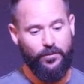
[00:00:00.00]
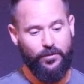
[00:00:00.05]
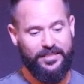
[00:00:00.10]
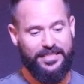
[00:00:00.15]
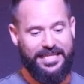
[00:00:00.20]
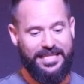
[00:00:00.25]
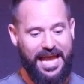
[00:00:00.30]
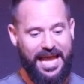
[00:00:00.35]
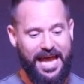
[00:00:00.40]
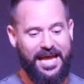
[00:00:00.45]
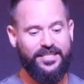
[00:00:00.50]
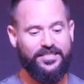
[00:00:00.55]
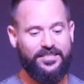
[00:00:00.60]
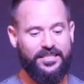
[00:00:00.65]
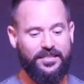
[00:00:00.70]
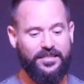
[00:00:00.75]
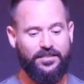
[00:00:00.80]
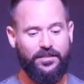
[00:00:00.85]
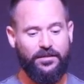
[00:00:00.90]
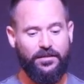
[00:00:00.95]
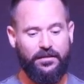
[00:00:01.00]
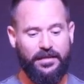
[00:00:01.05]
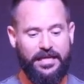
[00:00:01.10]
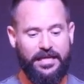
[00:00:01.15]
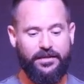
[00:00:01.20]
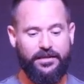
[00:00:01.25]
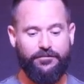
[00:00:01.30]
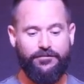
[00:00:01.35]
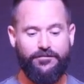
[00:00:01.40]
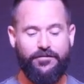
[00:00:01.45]
cast into the
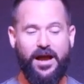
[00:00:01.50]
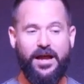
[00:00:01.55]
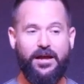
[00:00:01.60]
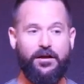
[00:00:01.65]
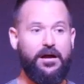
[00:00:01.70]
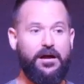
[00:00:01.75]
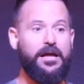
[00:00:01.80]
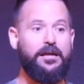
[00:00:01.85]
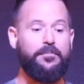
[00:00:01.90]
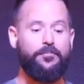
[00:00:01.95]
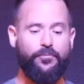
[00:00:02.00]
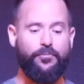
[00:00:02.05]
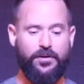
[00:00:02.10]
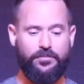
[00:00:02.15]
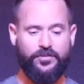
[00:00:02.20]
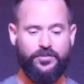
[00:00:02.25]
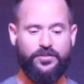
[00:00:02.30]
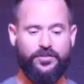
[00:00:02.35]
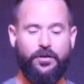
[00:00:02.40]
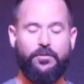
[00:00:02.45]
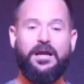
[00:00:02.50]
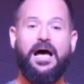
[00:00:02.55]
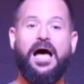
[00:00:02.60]
lake of fire and brimstone.